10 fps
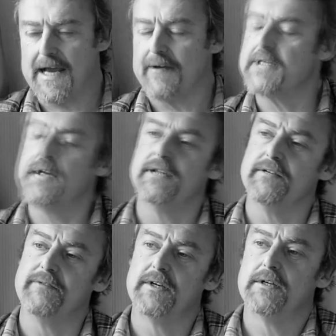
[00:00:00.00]
Now it's kind
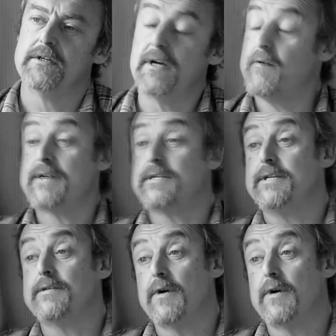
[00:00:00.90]
of, oh, actually it's